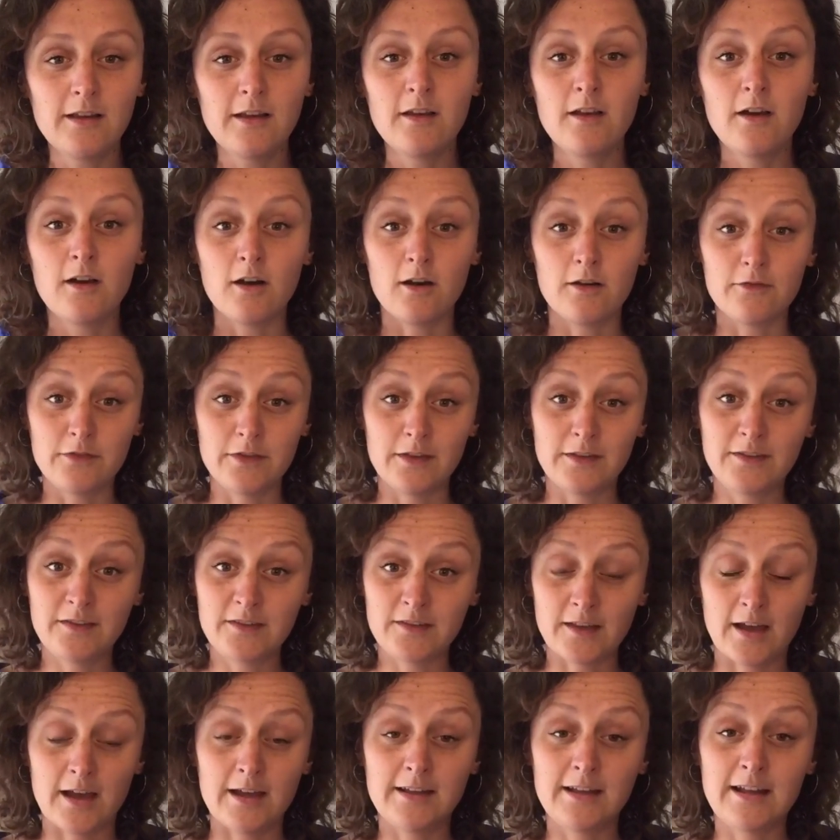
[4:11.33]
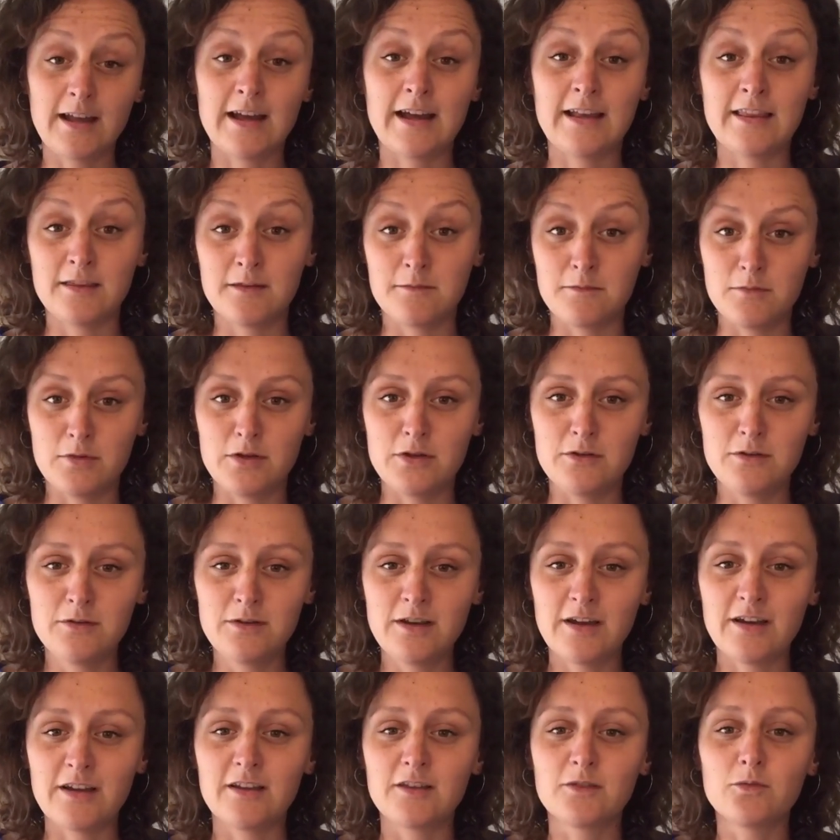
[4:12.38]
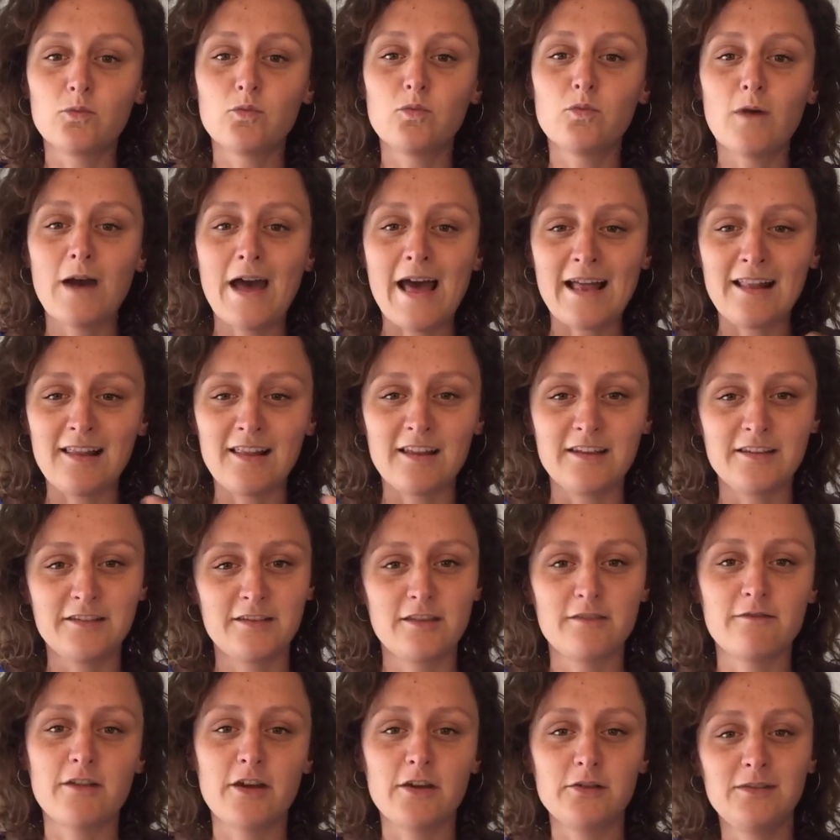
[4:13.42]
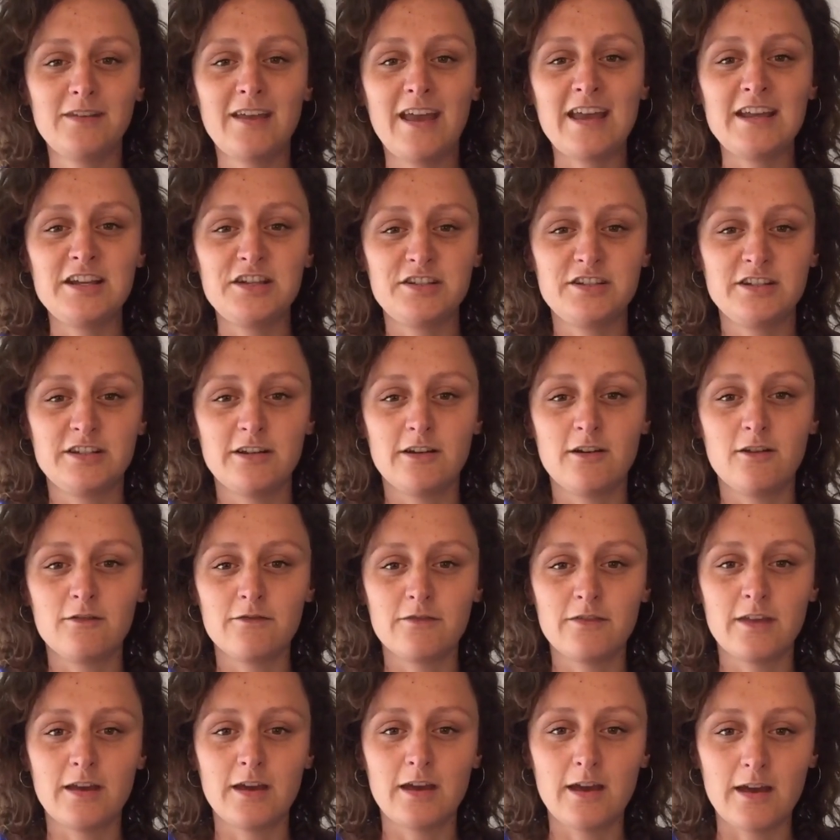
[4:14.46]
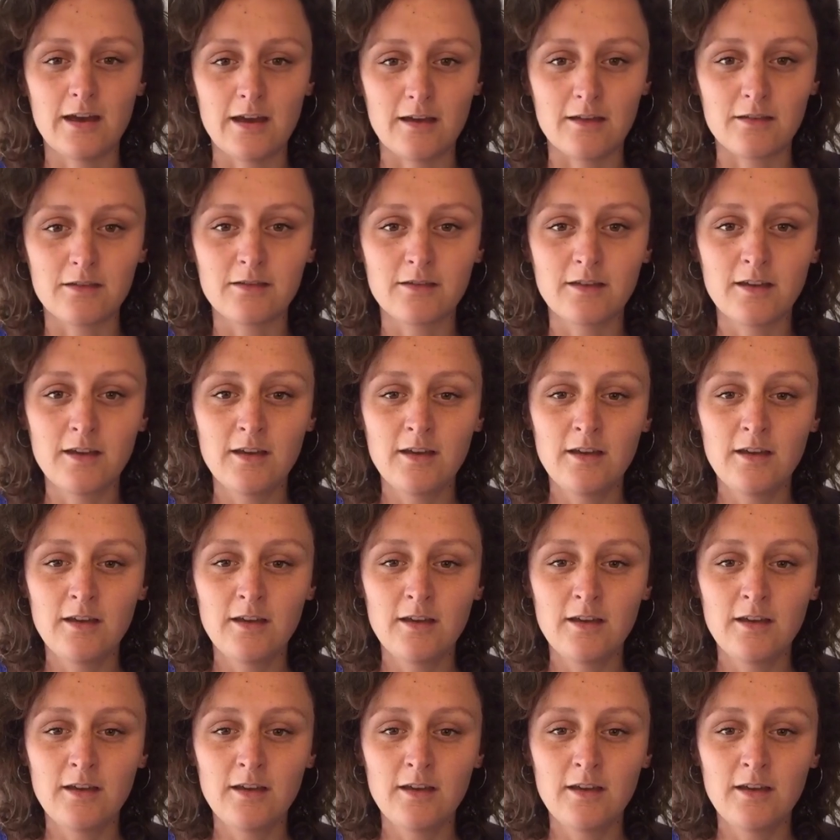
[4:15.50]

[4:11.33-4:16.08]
of the sun and the moon, as well as the rotation of the earth.